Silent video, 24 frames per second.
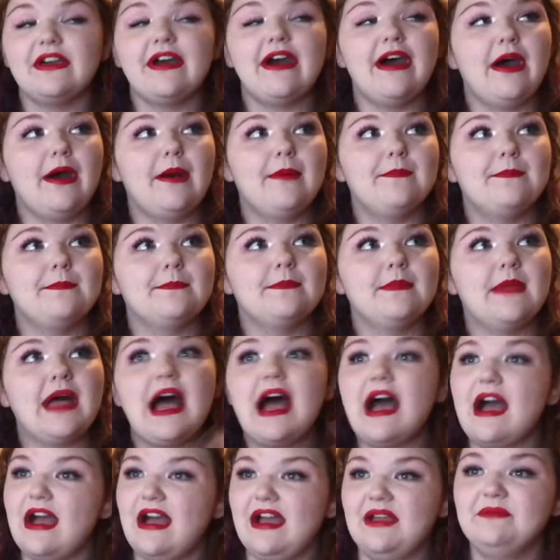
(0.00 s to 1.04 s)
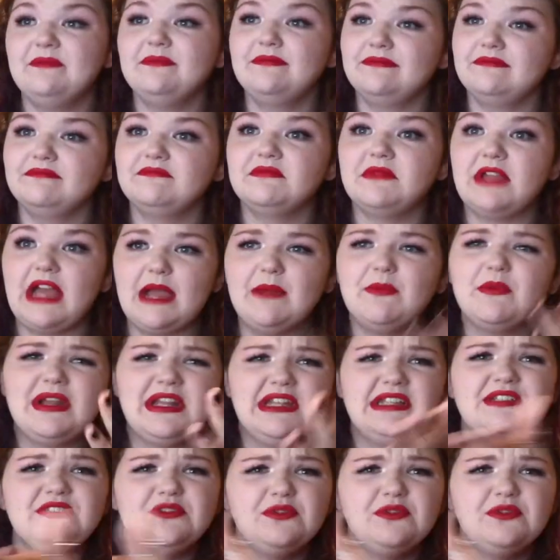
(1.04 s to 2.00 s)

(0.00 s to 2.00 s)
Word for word: um, I'm I'm ready